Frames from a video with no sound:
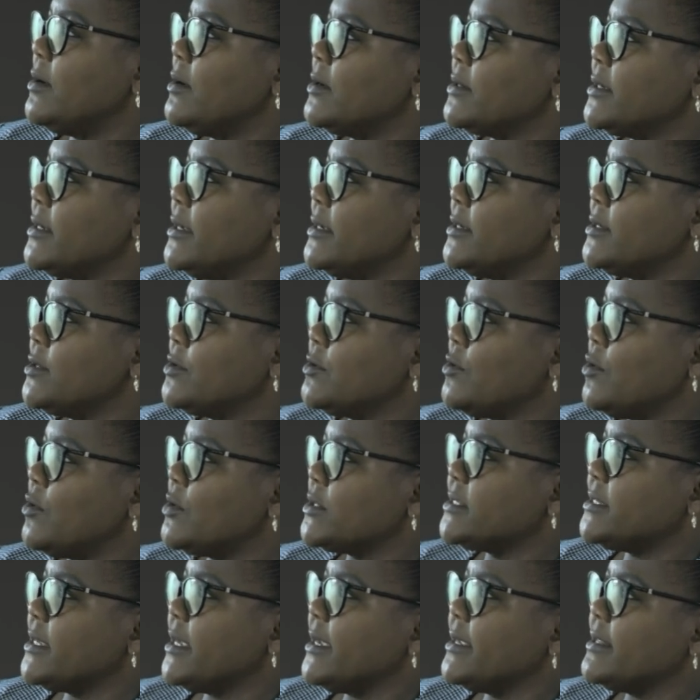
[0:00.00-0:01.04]
on, in
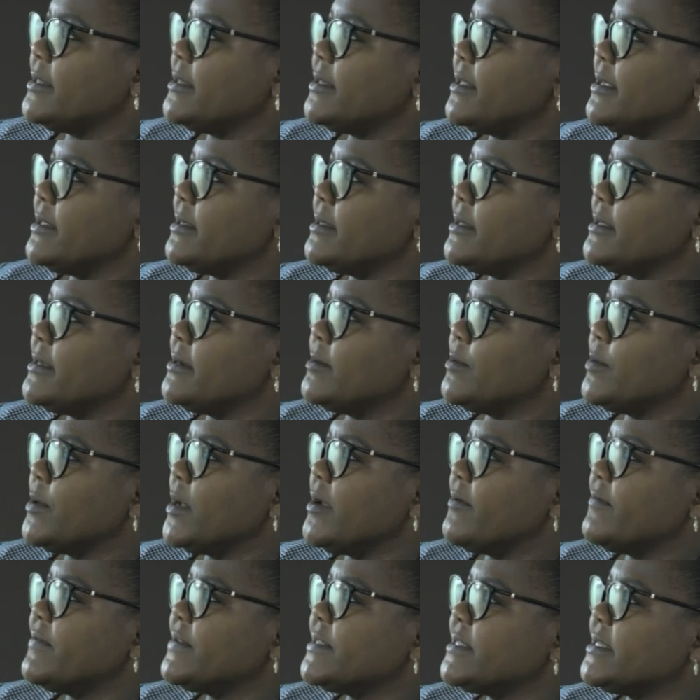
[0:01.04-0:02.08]
court, and then uh, we
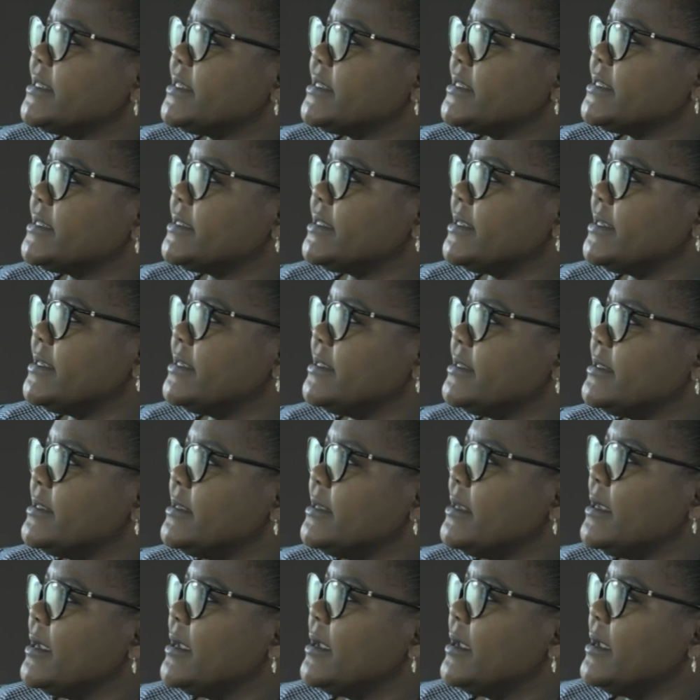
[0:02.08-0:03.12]
have 16
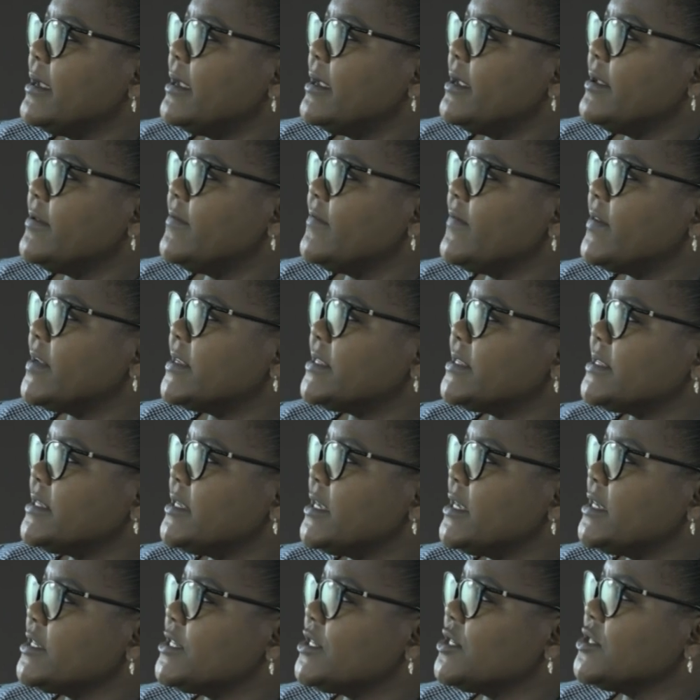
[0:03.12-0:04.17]

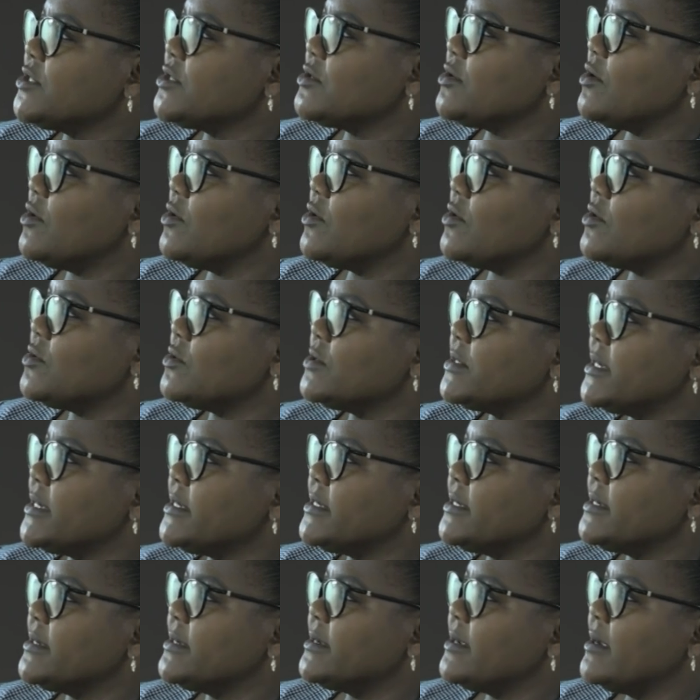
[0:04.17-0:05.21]
investigations
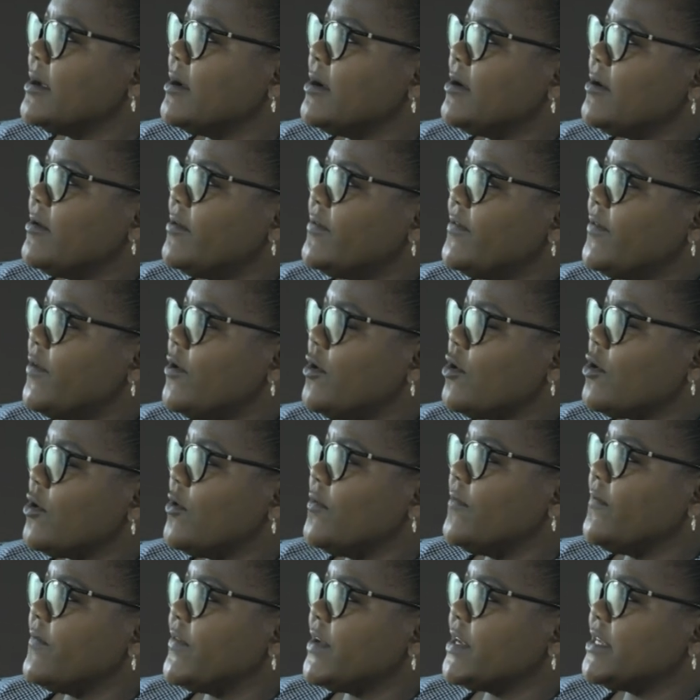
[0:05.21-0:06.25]
concluded, four
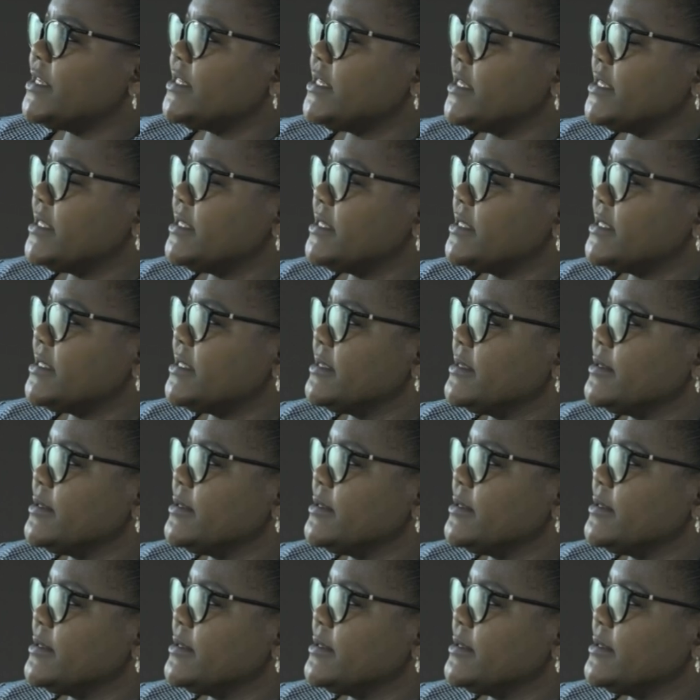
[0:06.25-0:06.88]
convictions.